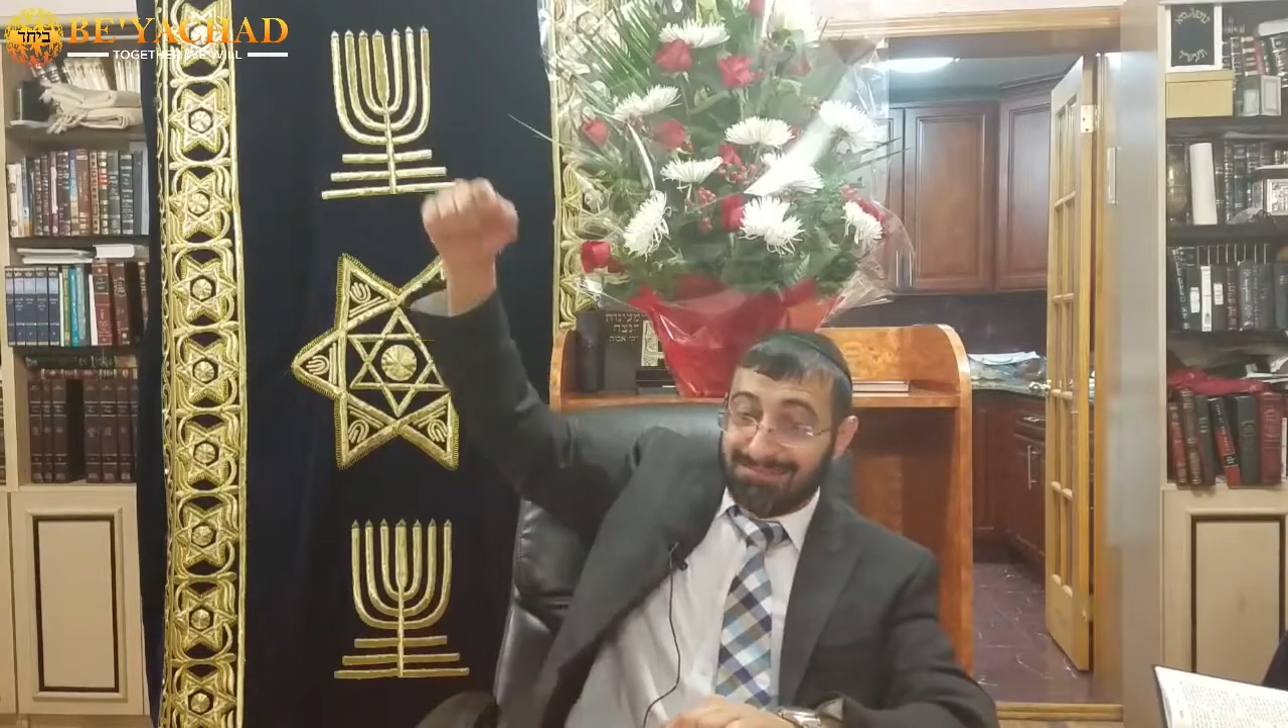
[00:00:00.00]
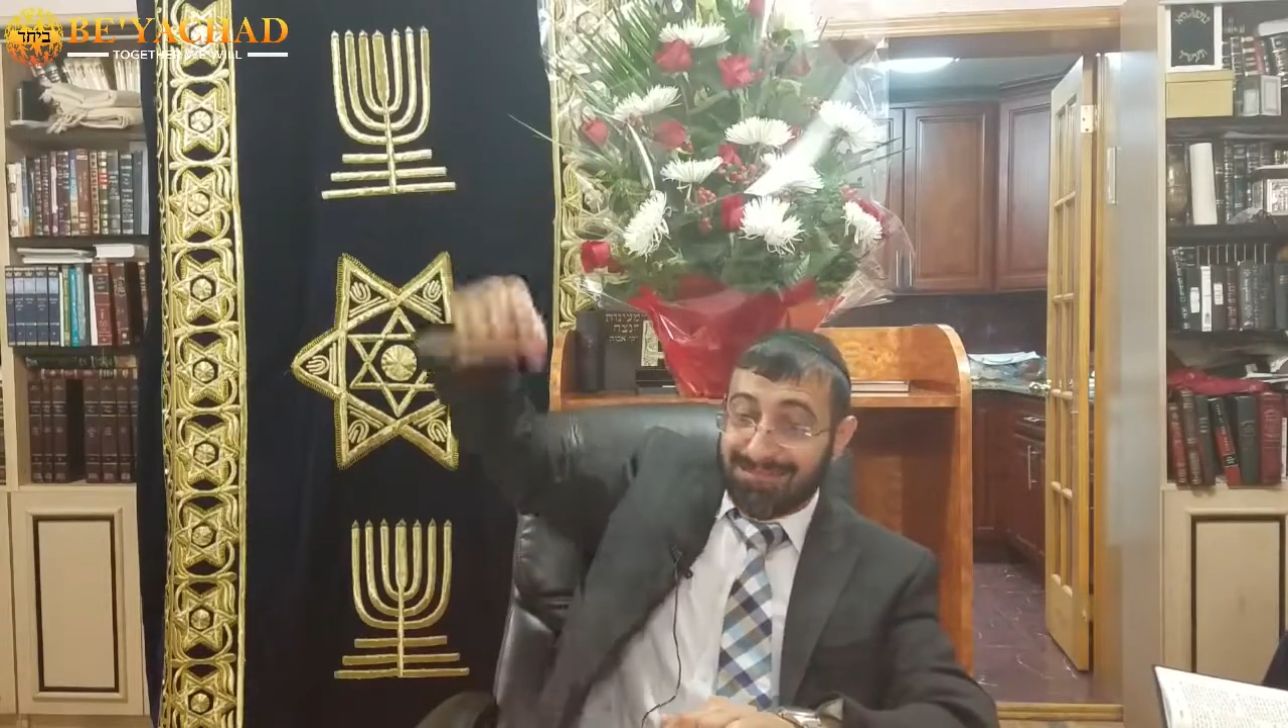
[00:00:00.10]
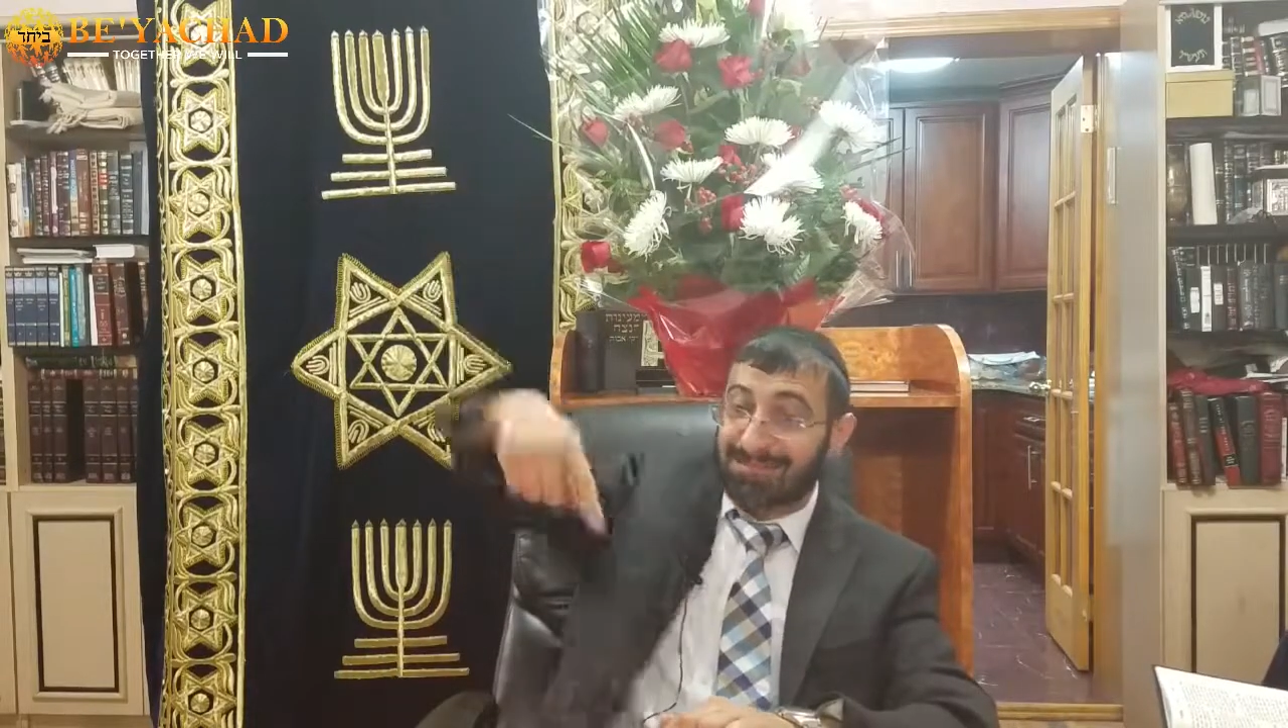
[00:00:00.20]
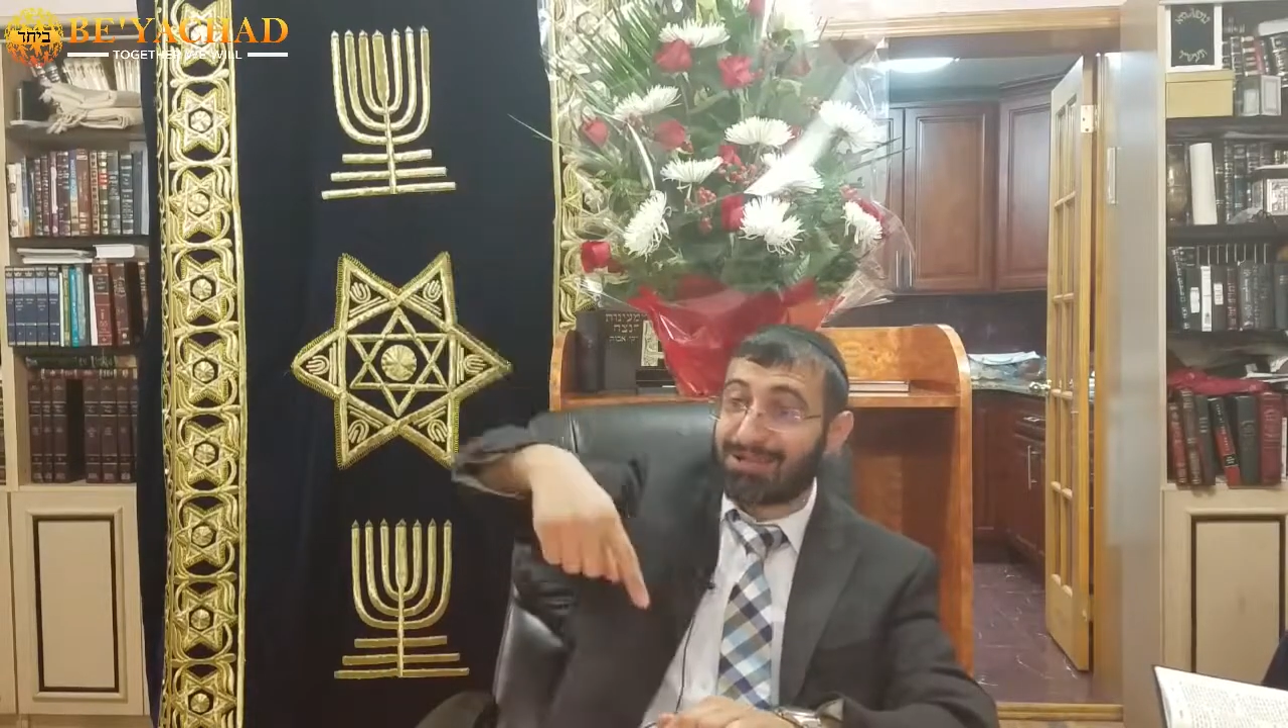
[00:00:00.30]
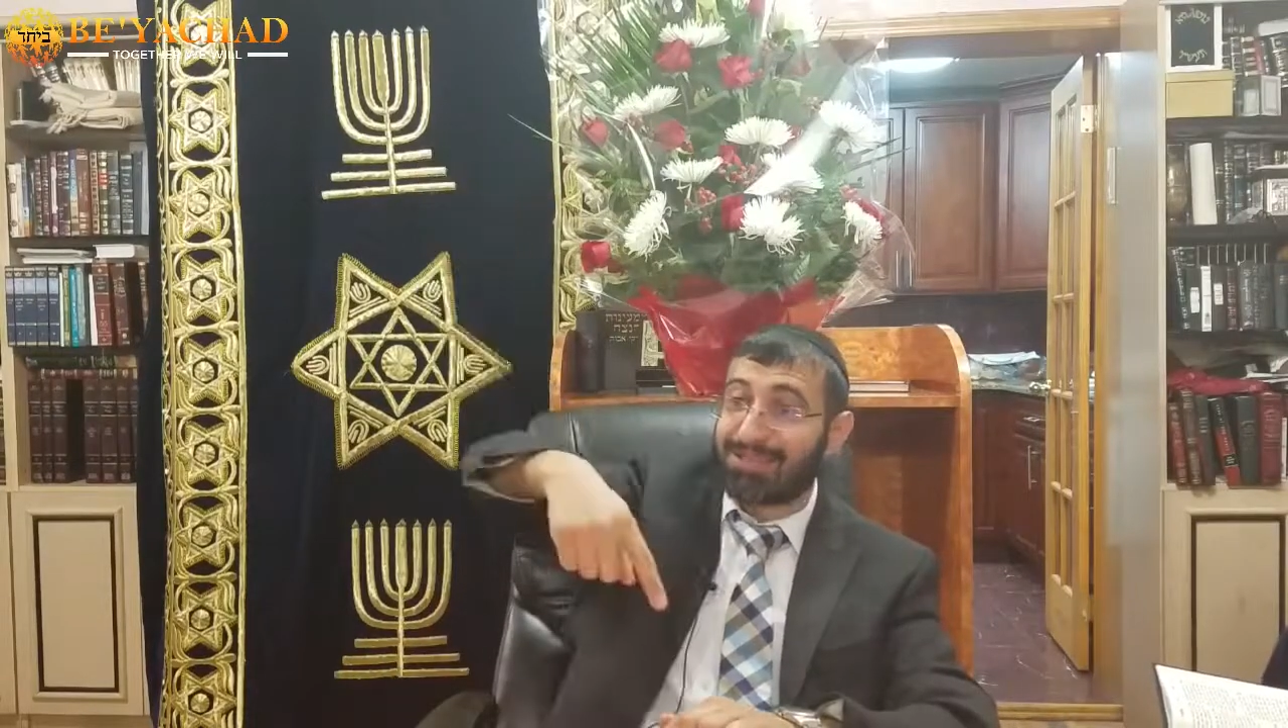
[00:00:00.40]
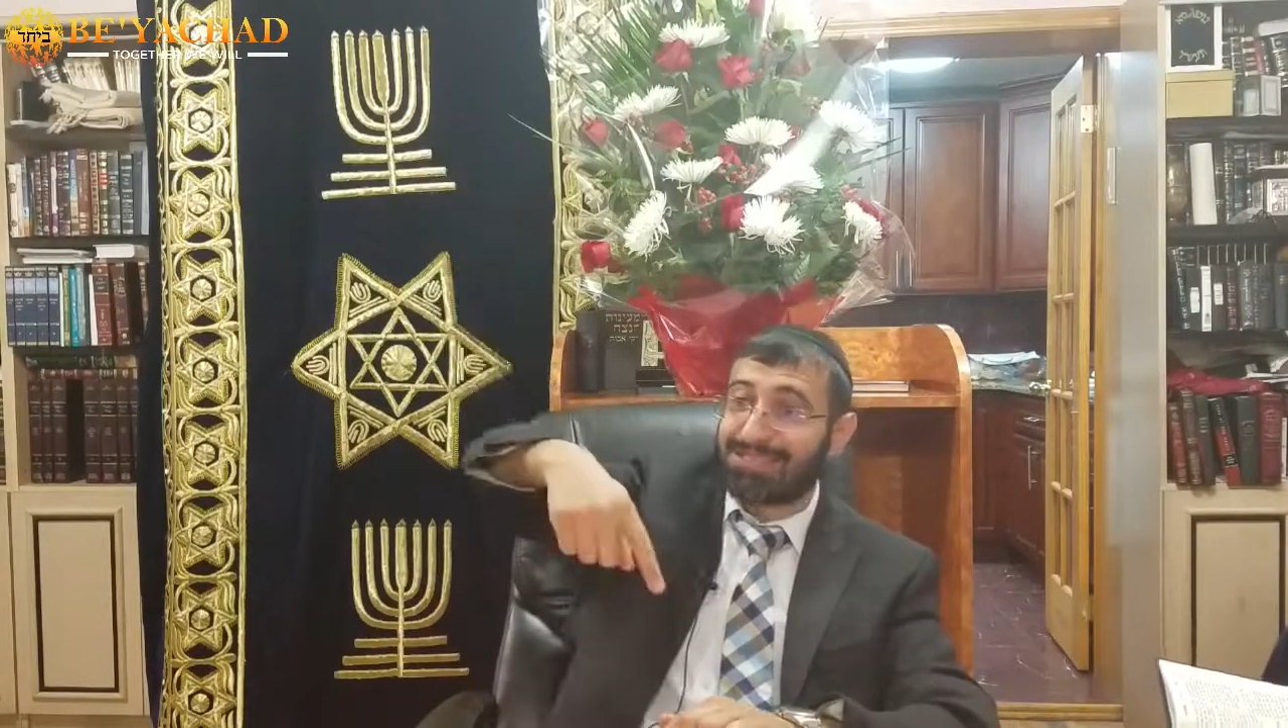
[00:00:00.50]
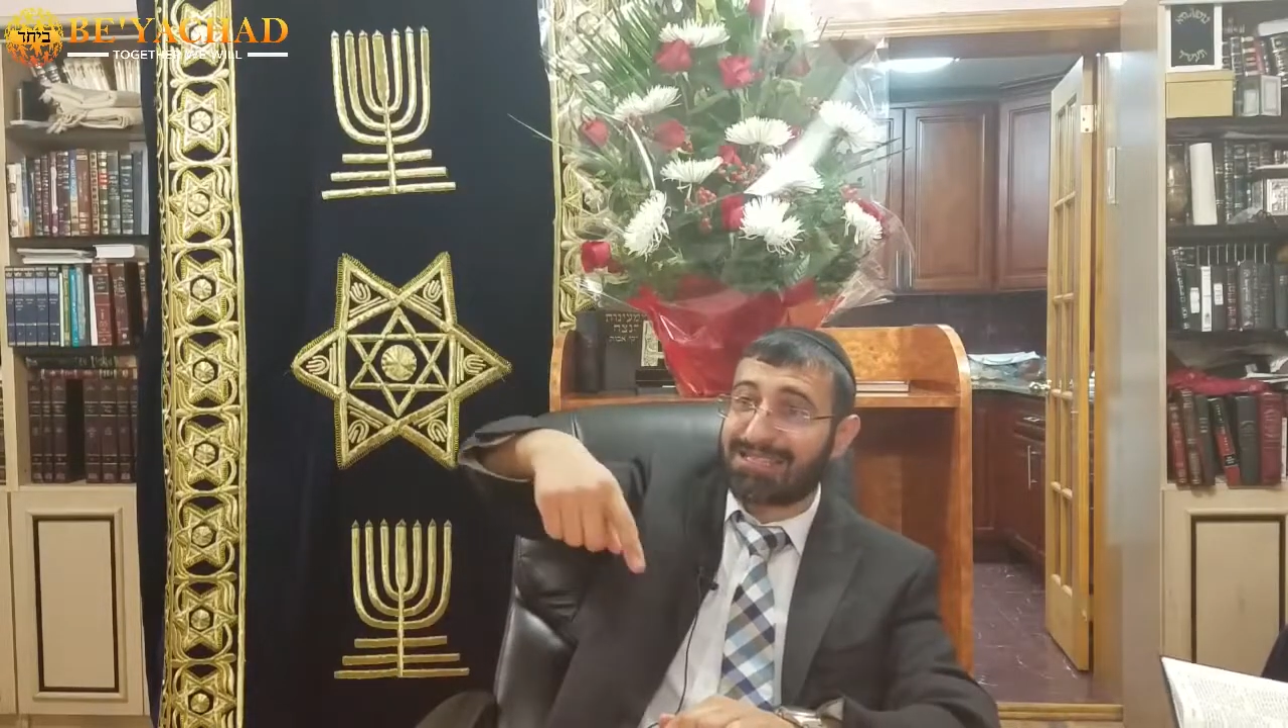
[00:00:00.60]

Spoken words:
he's going to